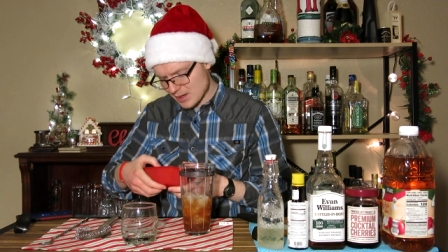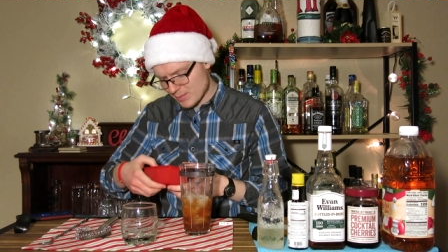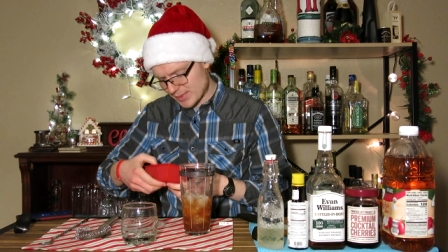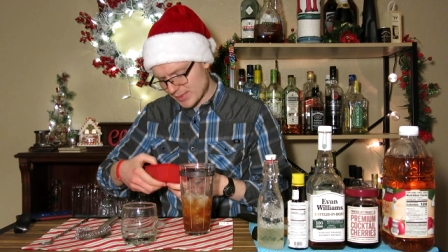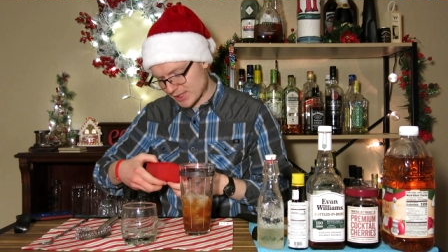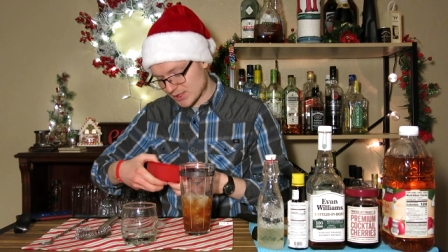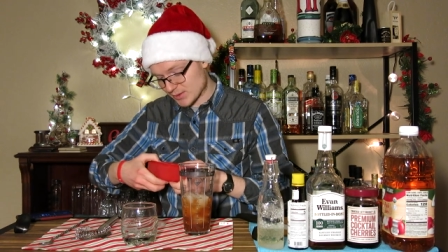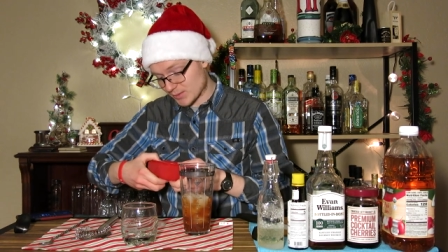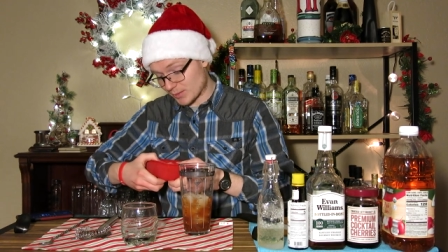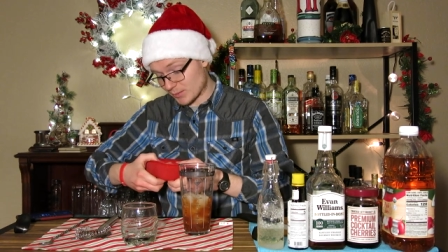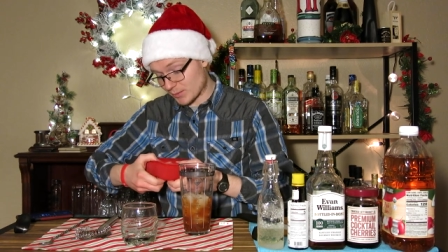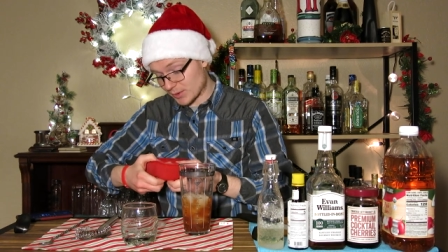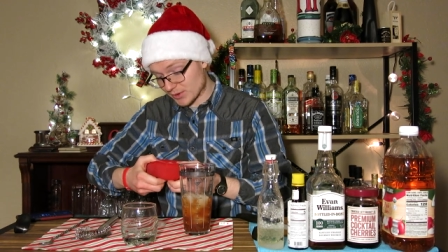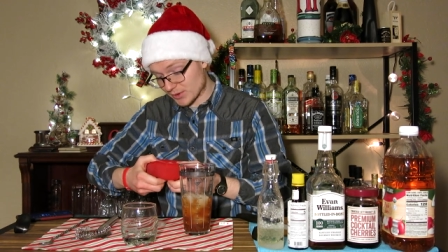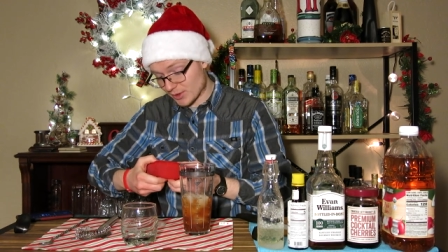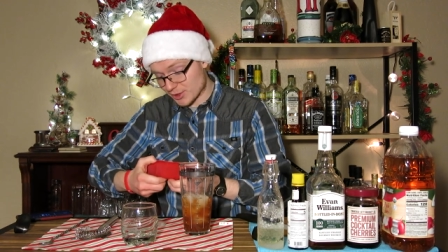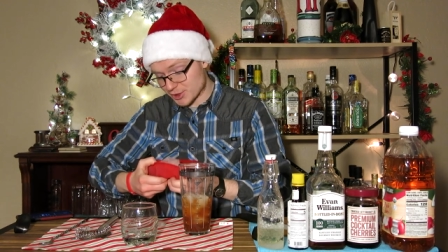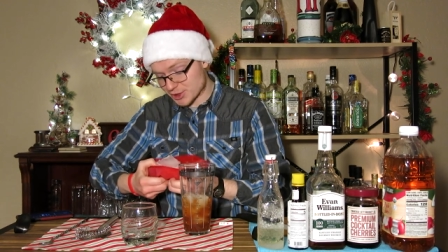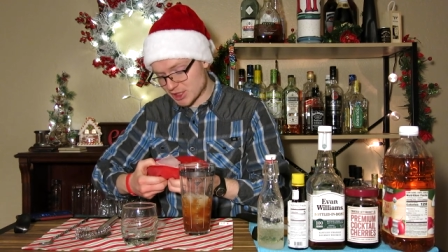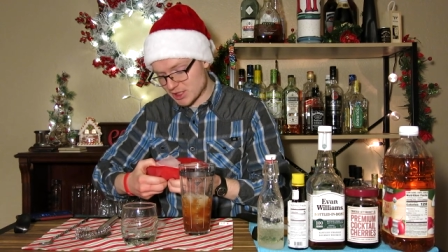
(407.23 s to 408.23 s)
because what one
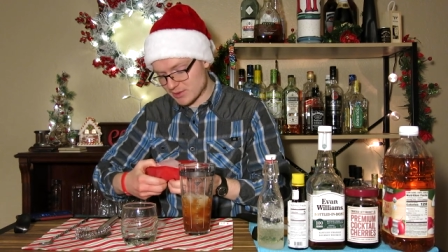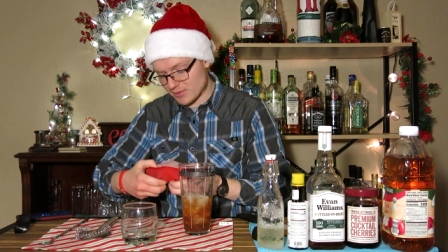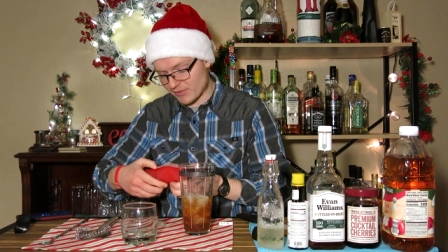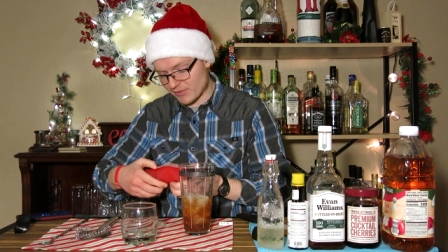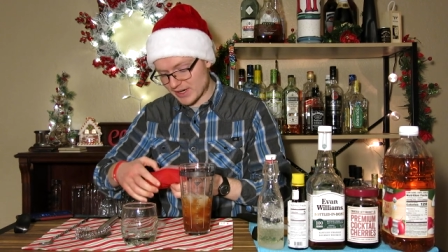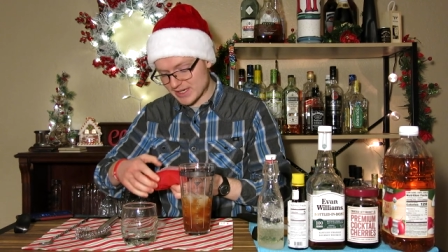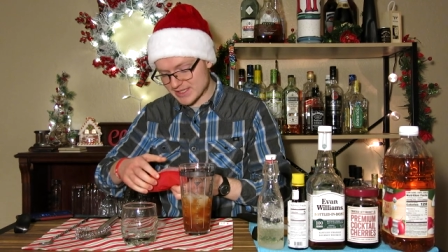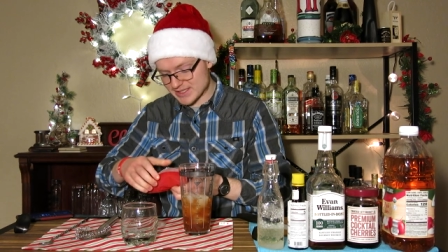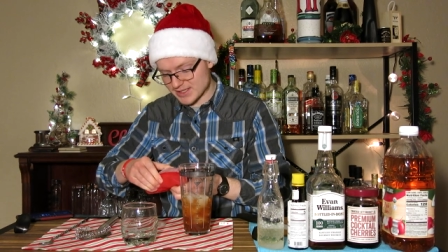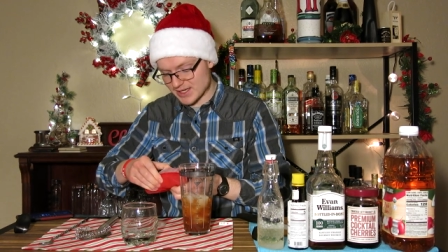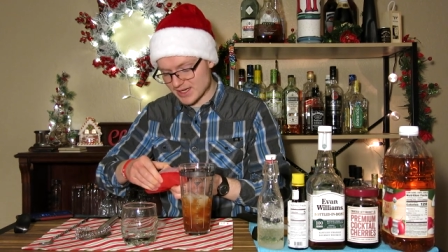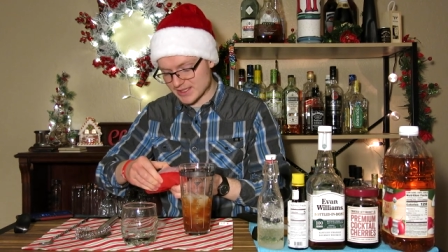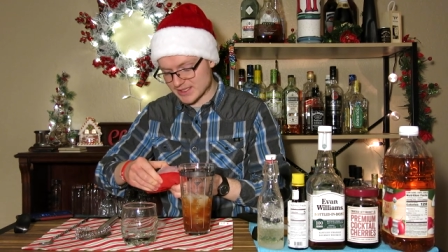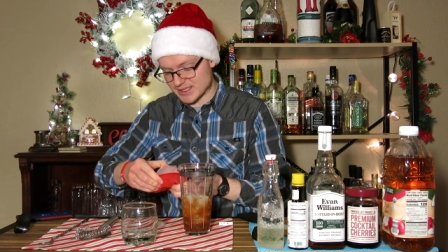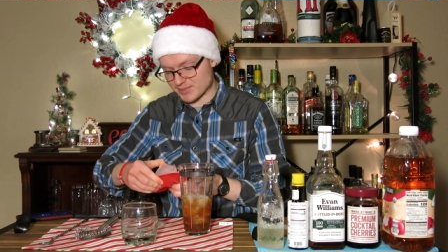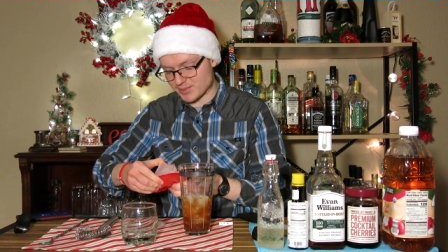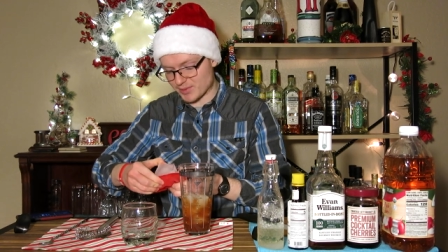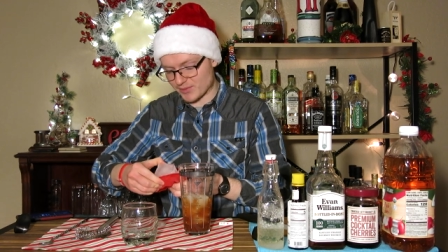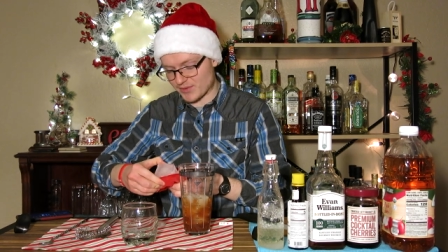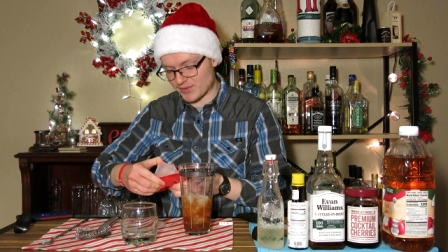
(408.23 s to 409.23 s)
large cube of ice does is
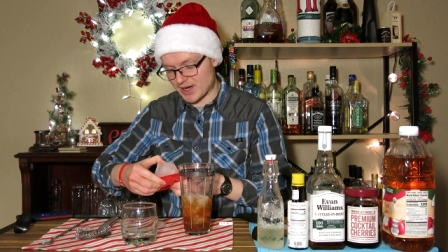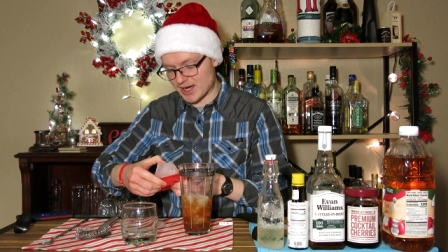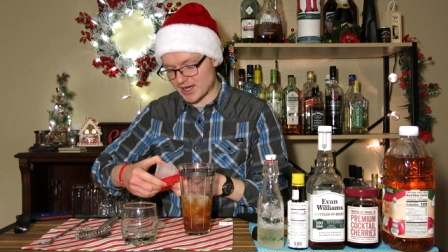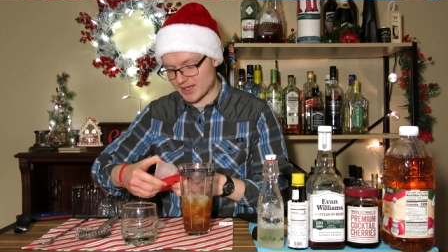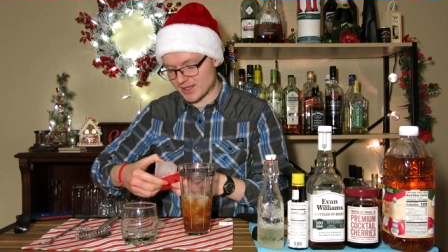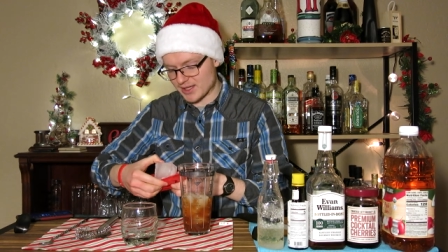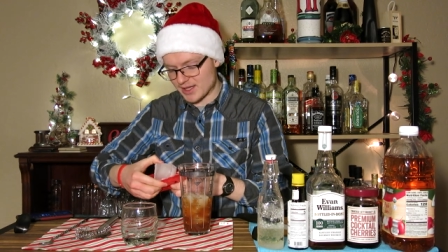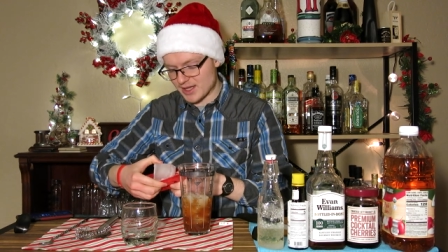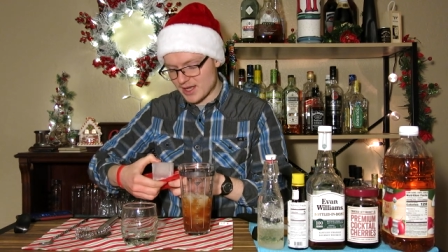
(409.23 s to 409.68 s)
provide